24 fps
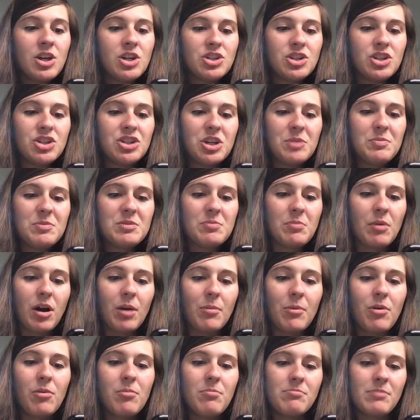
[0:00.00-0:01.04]
She chips
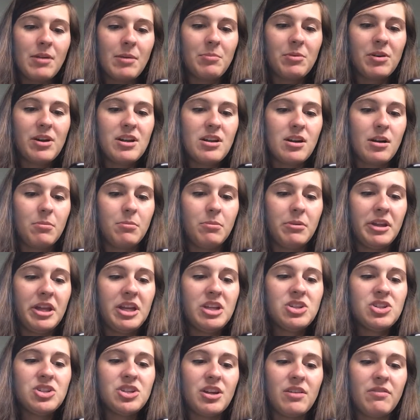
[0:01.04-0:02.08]
marble, memory, a
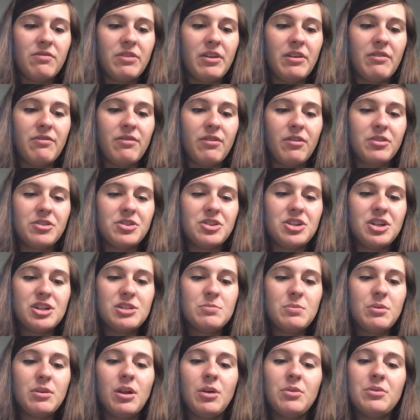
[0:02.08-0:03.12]
plain shift that falls
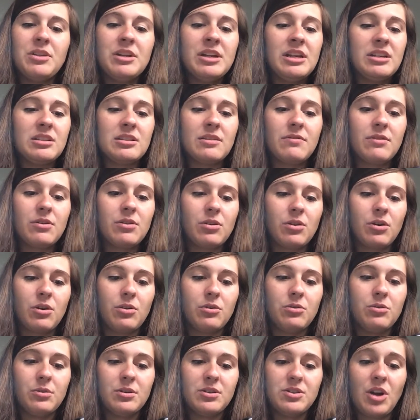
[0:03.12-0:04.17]
just below the knees of a
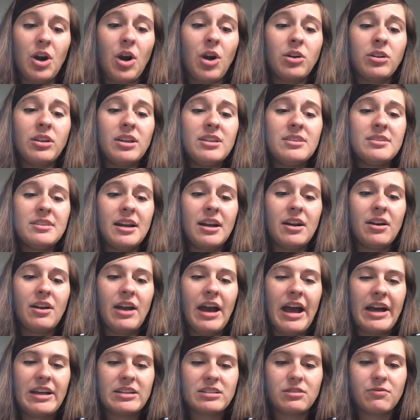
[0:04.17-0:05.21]
girl who has hardly
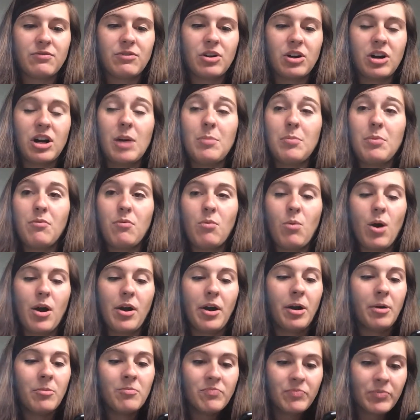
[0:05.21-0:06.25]
dared ask for a cup of
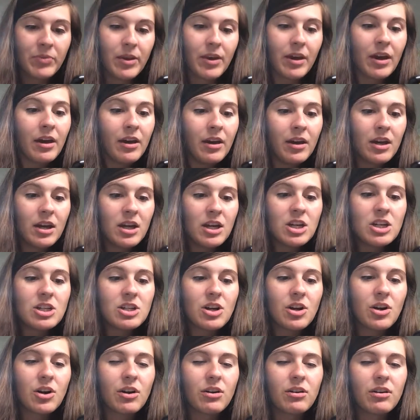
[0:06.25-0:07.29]
water.
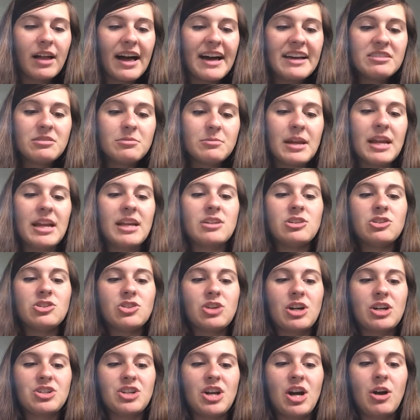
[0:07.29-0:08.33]
Her clasped hands
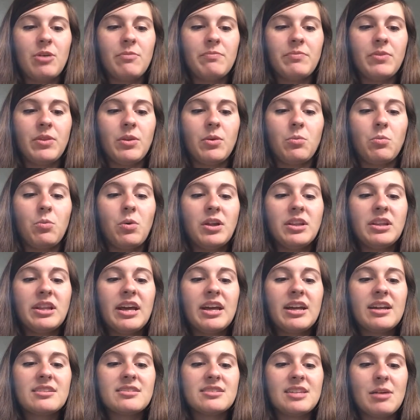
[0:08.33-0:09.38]
stretch out. One
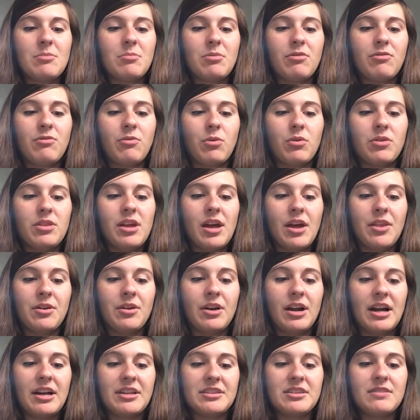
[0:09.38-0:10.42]
leg is set before the
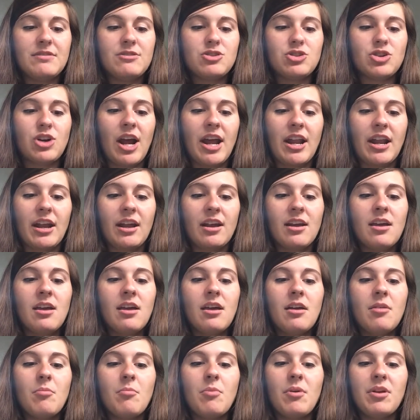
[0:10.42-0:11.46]
other as if striding,
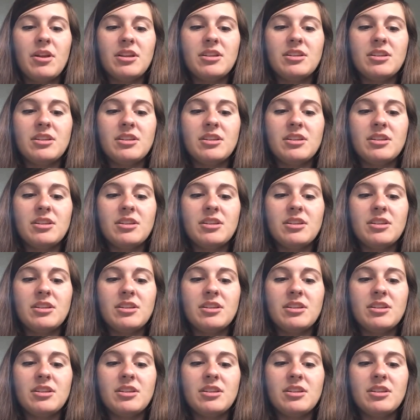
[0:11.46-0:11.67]
but